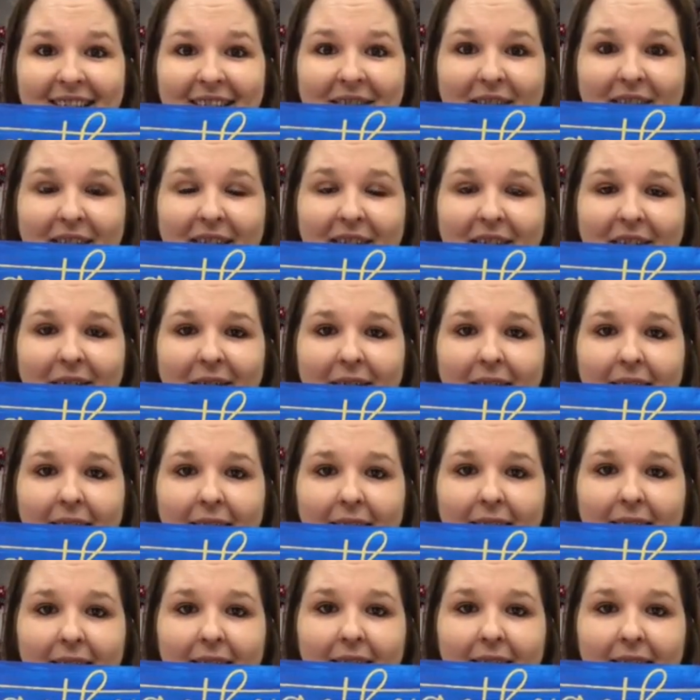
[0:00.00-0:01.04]
what do y'all
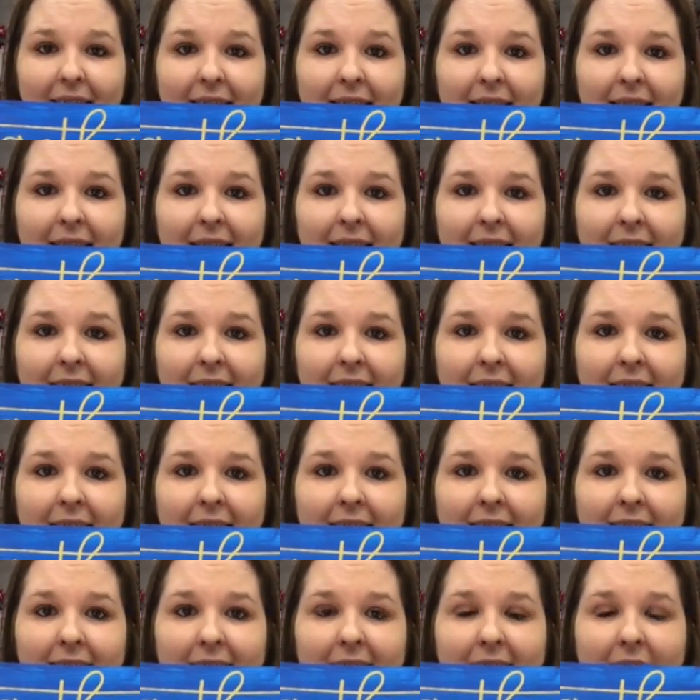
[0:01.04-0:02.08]
think?
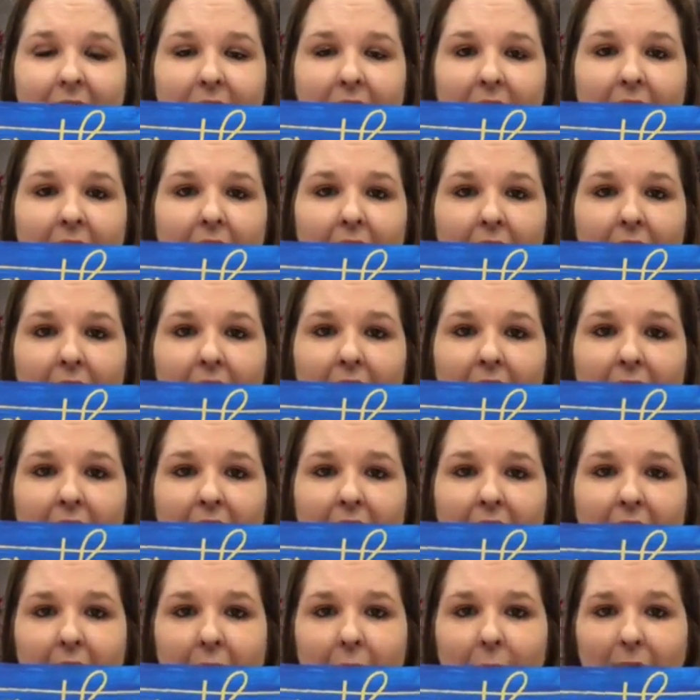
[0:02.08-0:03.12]
So now I
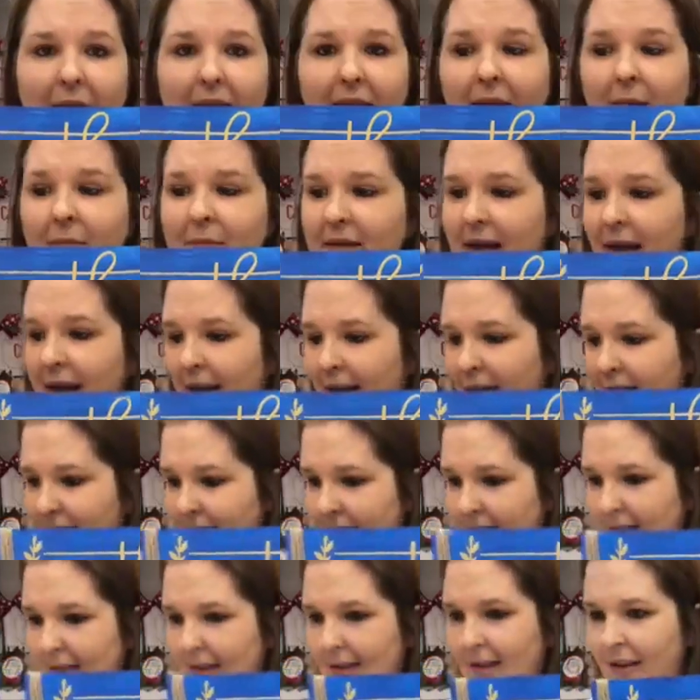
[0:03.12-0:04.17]
can have my name
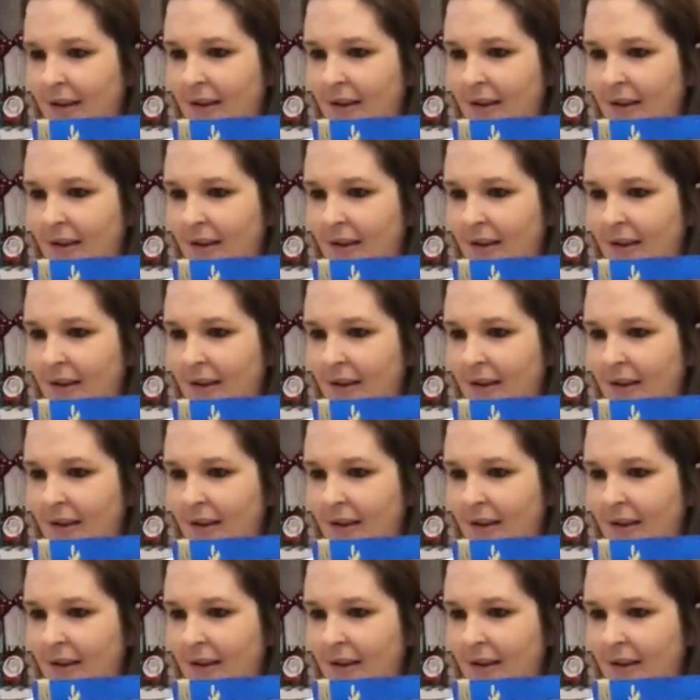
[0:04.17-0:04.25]
tags